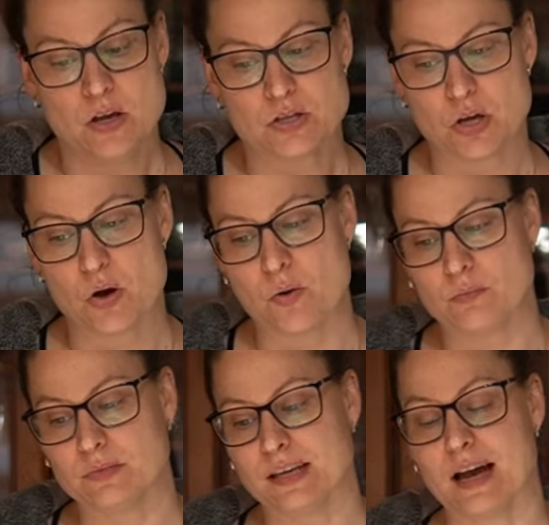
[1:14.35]
So
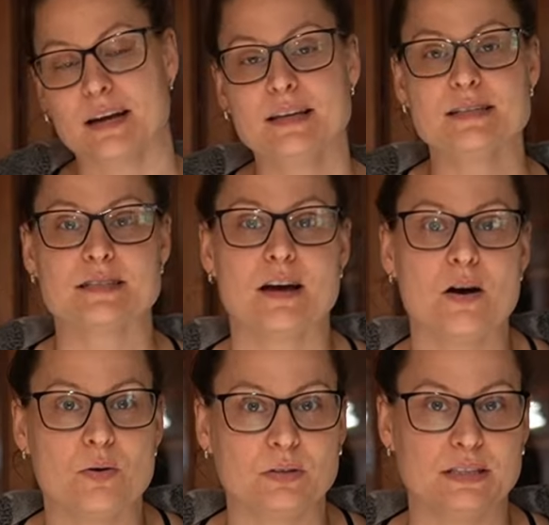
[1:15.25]
canning is
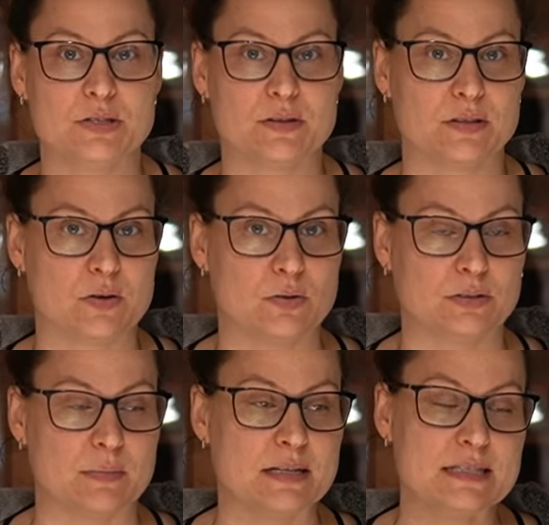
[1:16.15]
not only during the
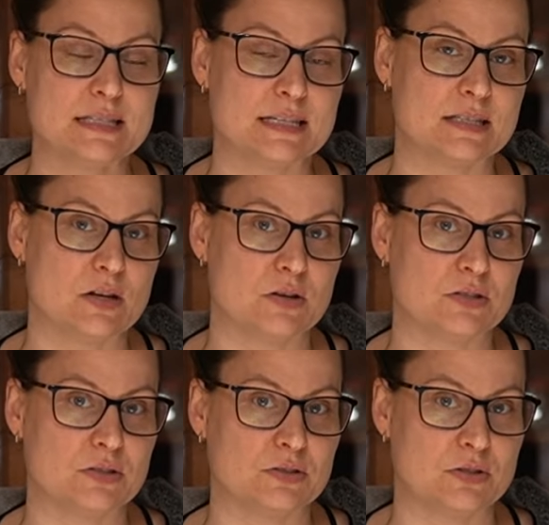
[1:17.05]
colder months, it's
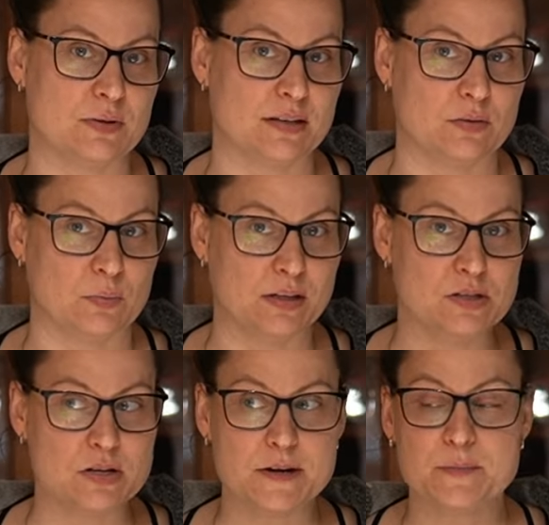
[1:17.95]
also during the
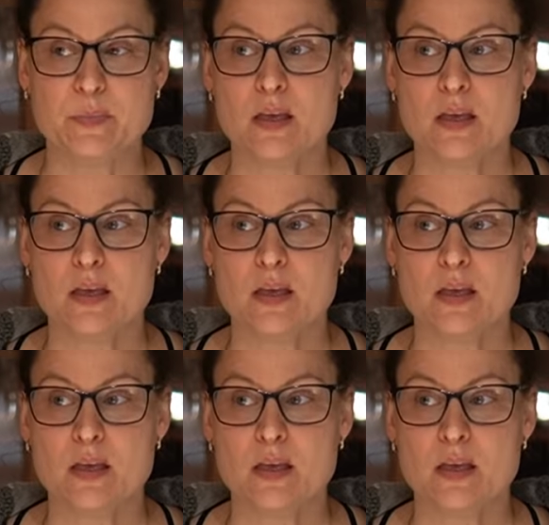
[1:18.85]
winter.